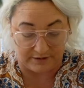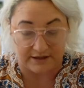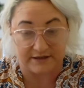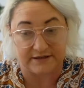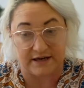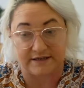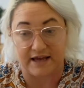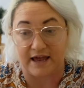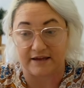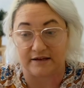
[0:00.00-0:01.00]
is I
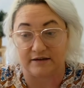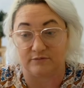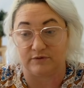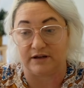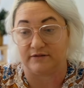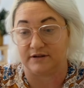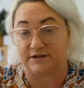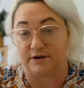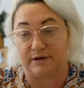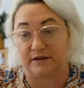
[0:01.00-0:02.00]
tag it with
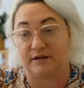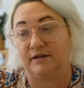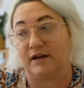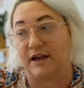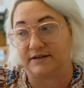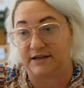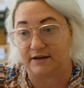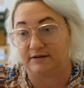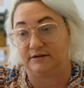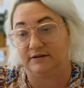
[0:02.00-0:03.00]
atomic
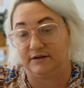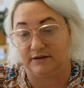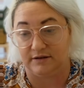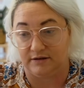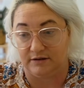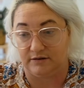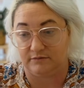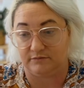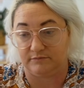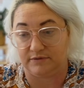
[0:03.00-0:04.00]
idea.
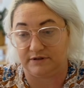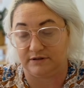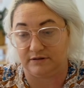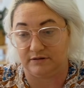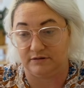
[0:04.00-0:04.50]
Oops.